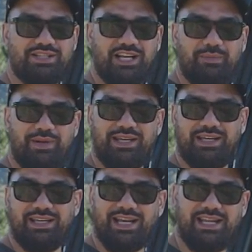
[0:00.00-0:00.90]
is gonna be,
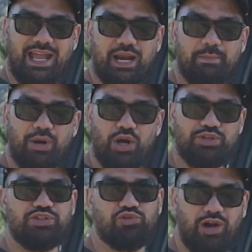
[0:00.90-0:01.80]
get you out of
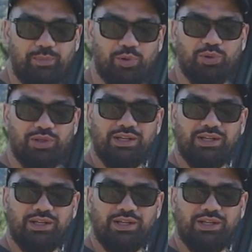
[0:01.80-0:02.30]
most trouble.